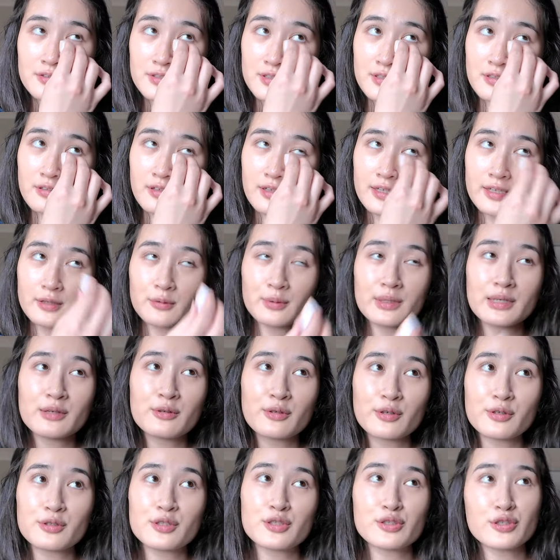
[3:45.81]
so like we can
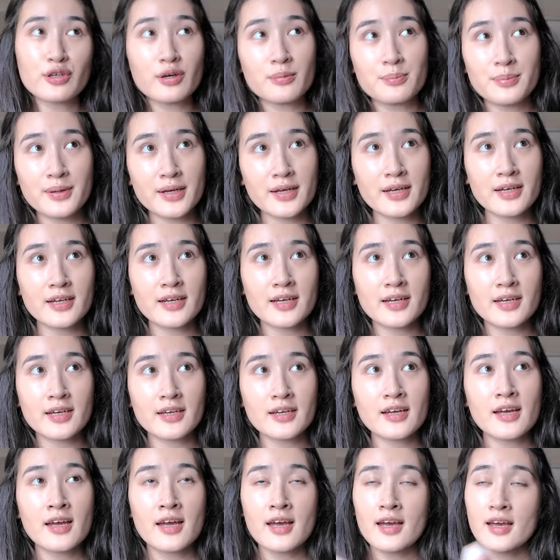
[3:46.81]
go shopping